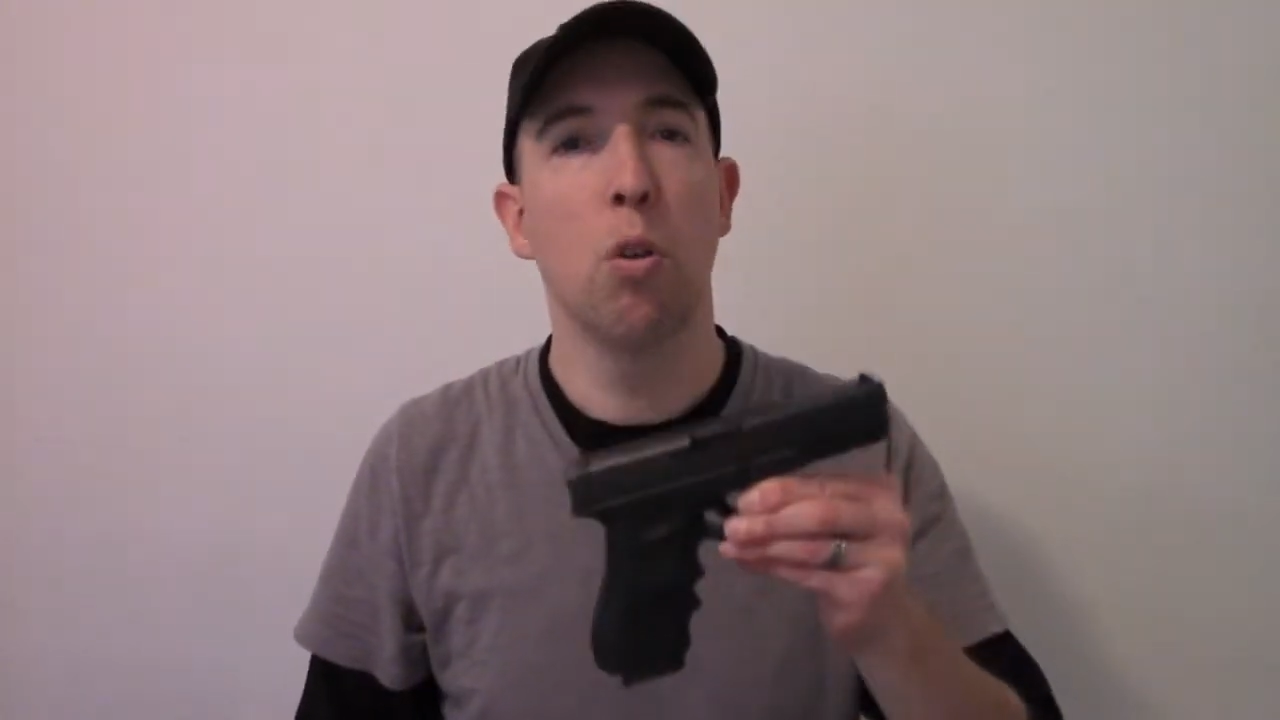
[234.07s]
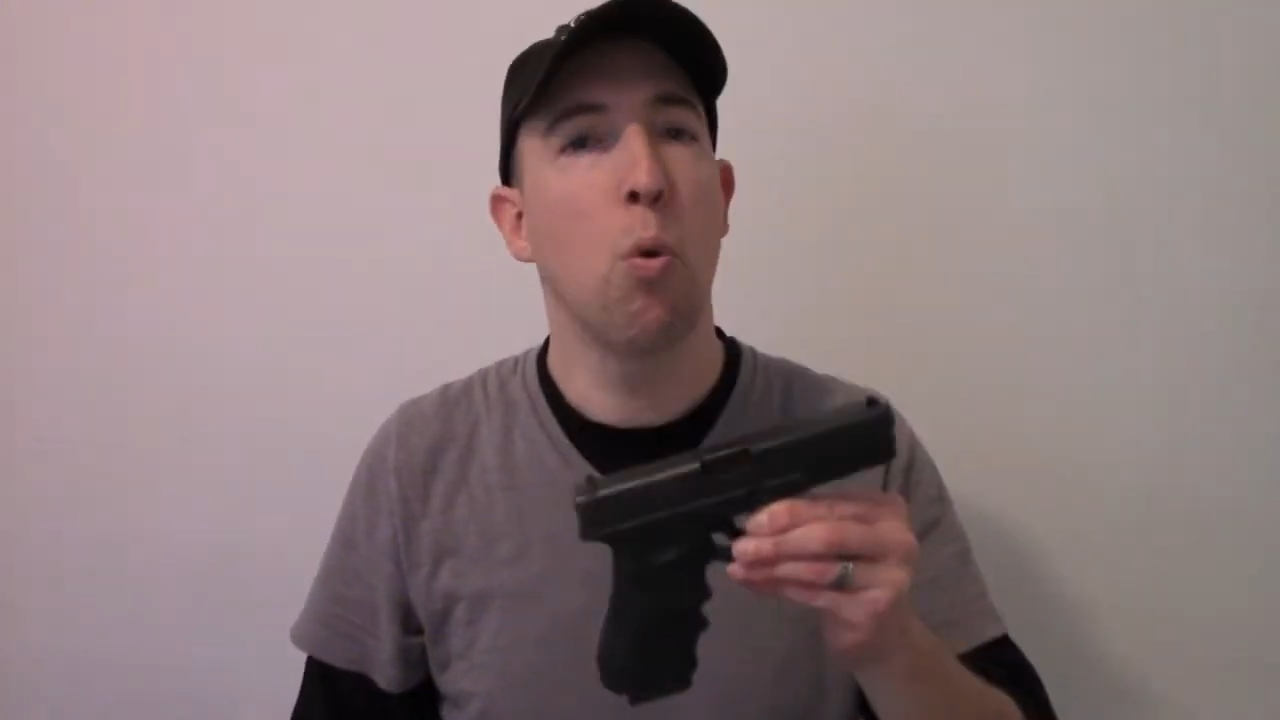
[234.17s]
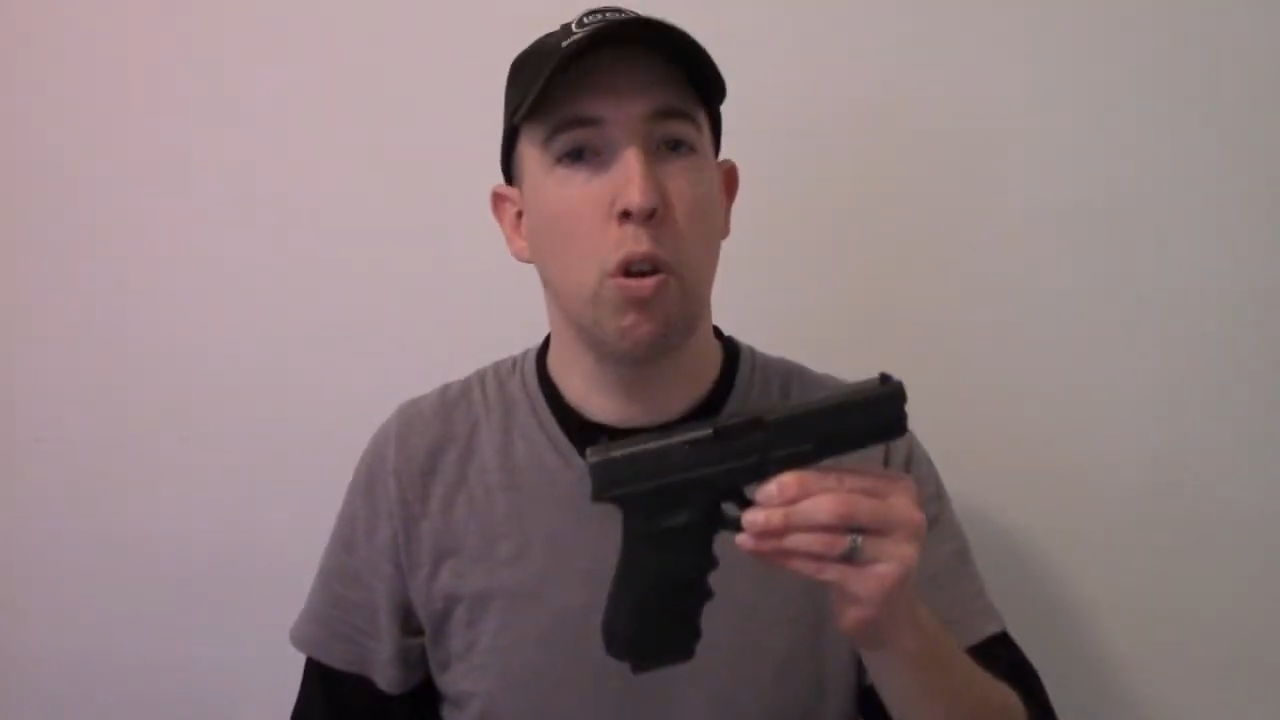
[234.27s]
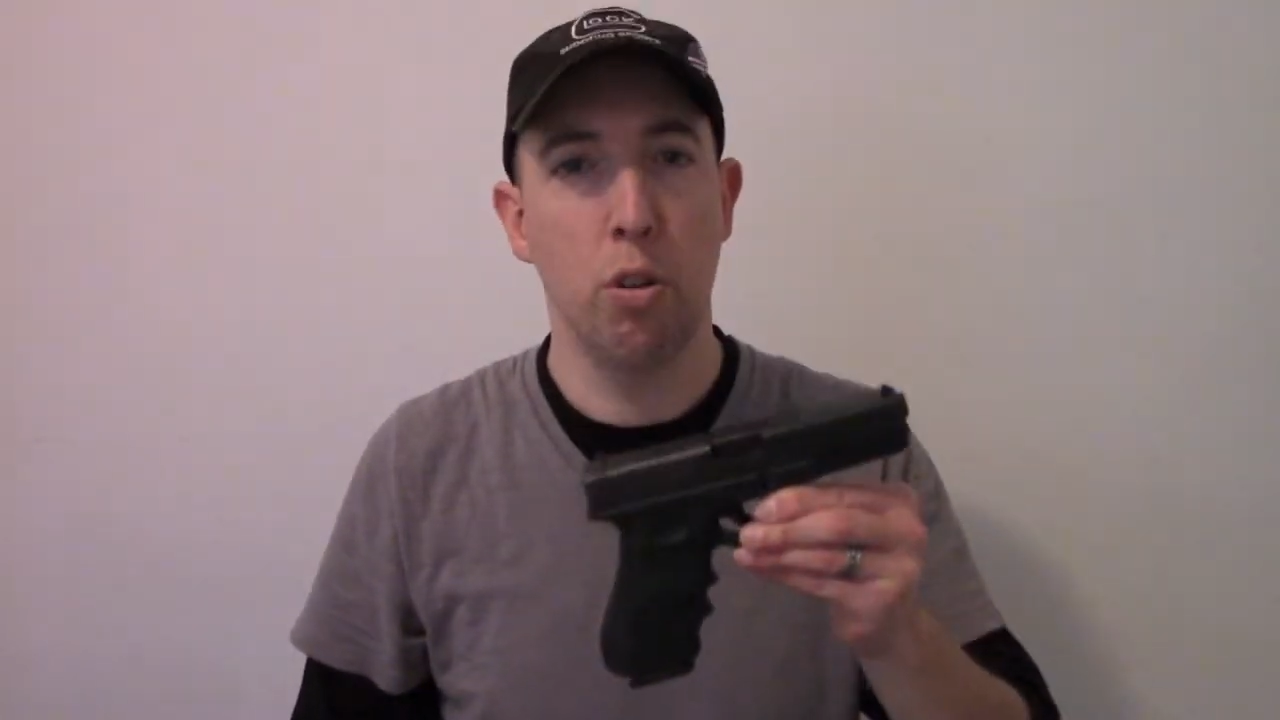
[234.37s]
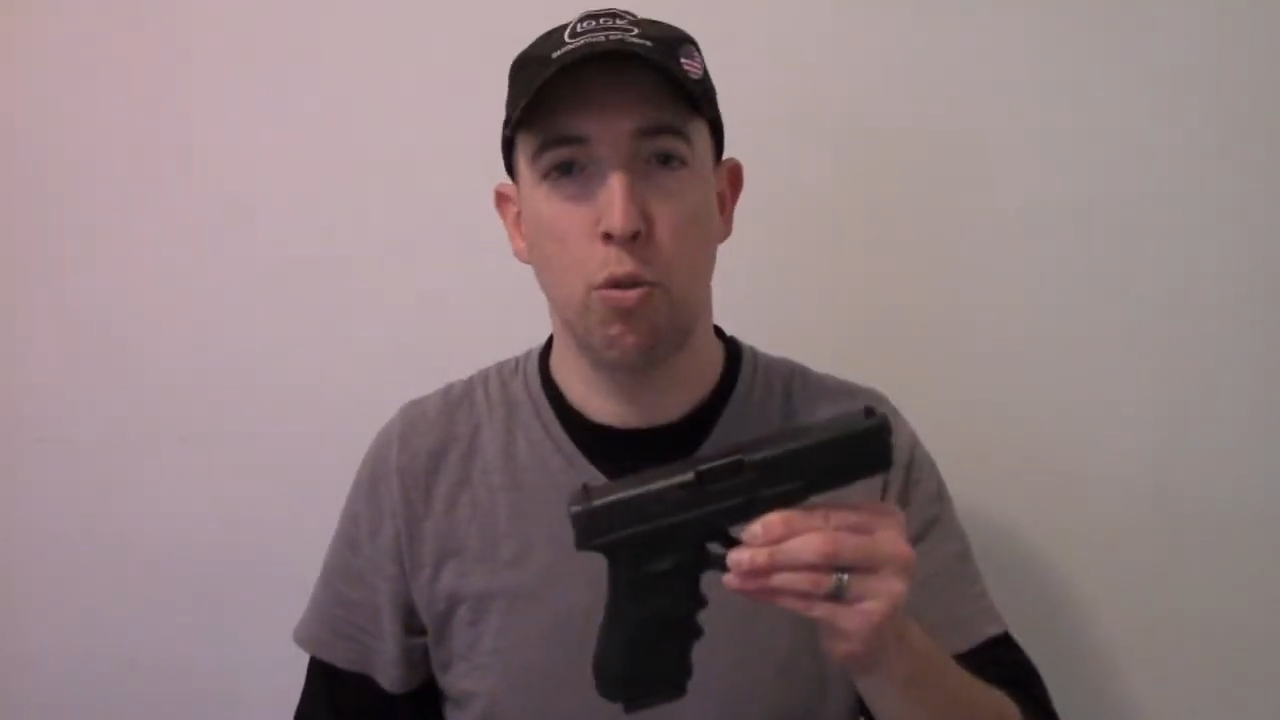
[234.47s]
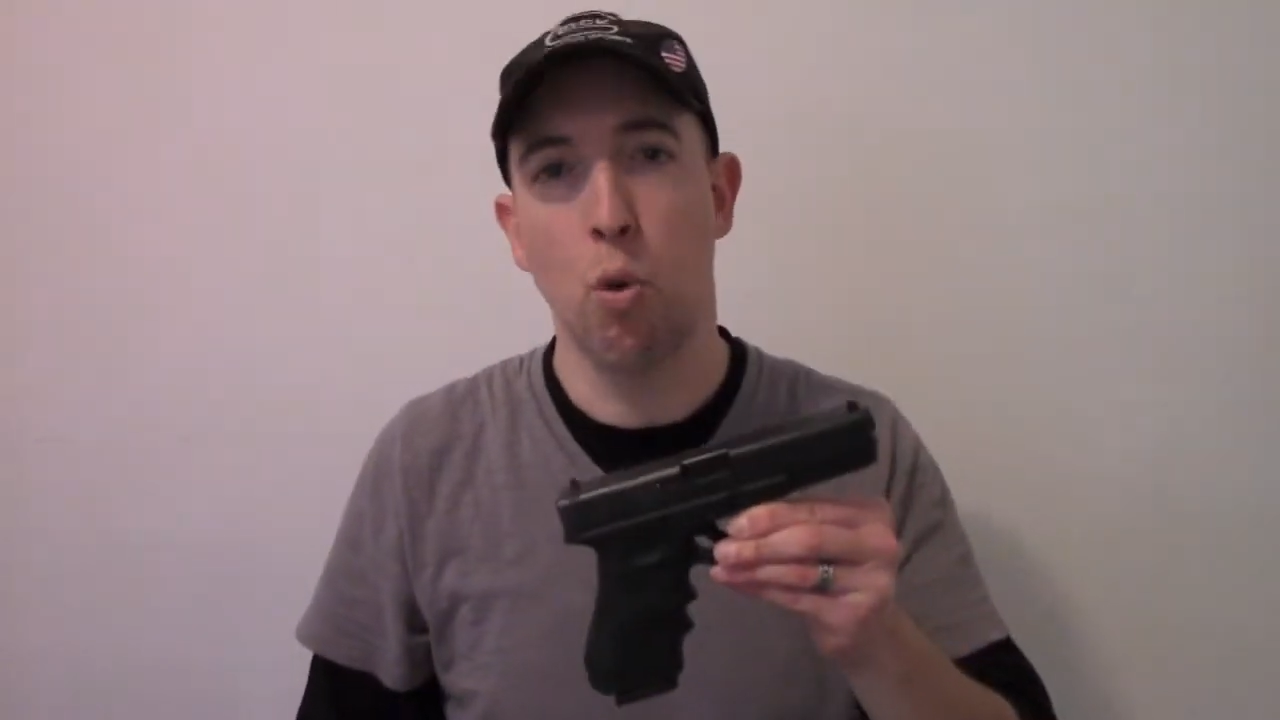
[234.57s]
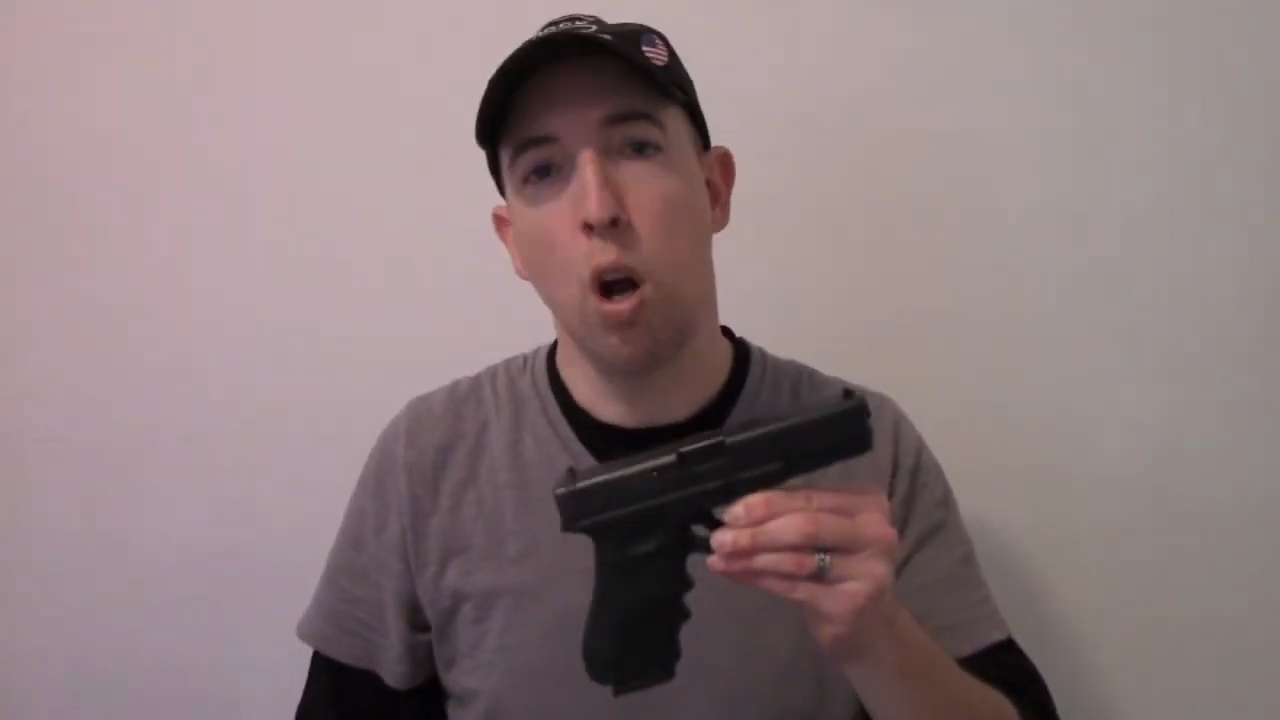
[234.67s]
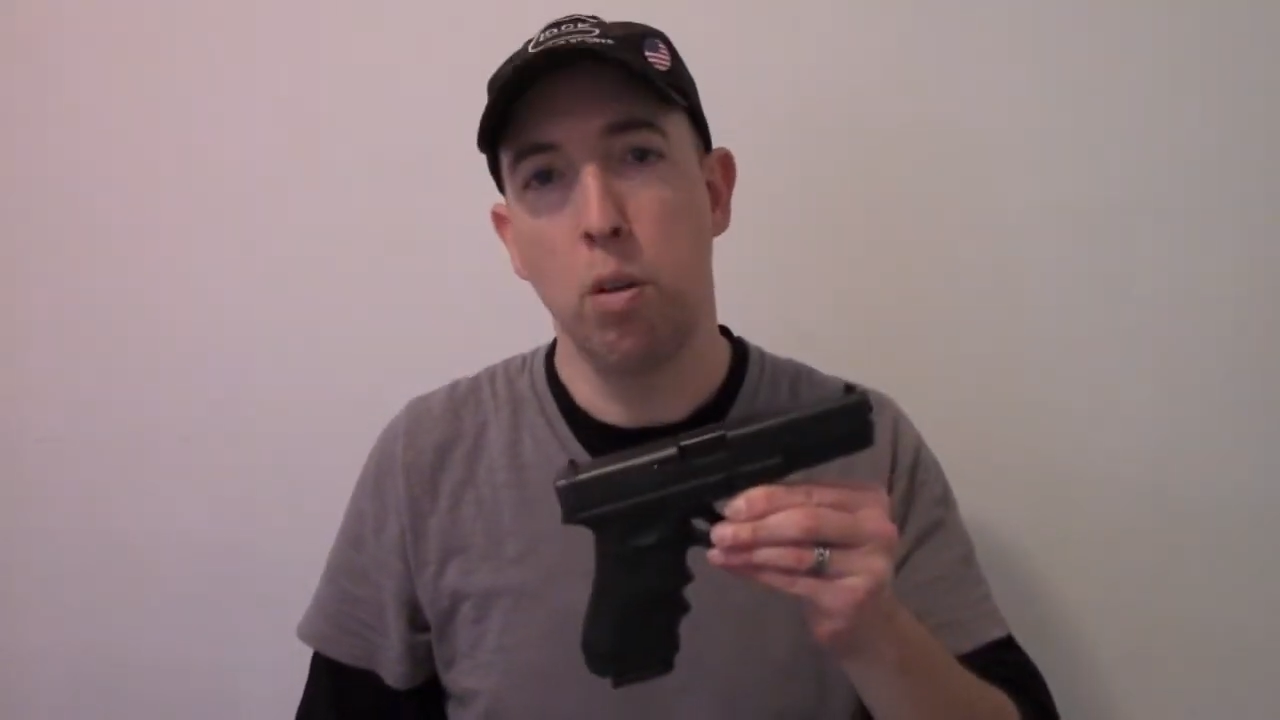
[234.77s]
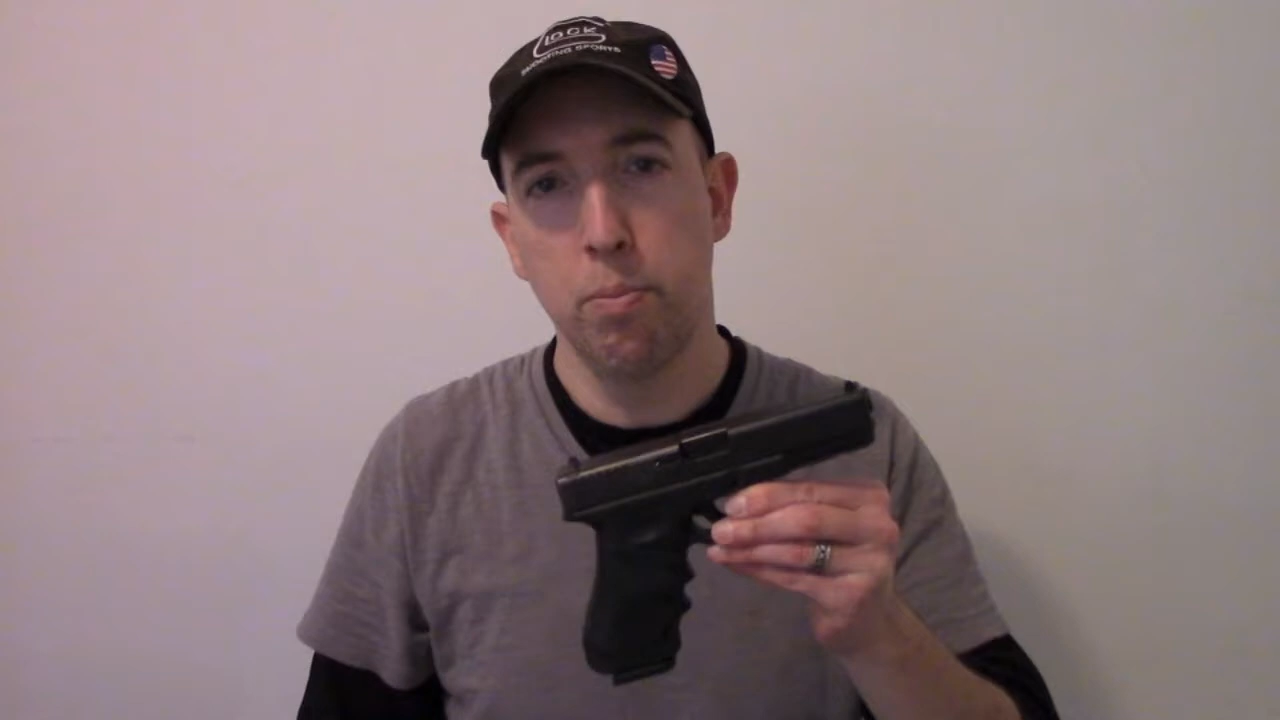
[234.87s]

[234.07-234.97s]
or destroy,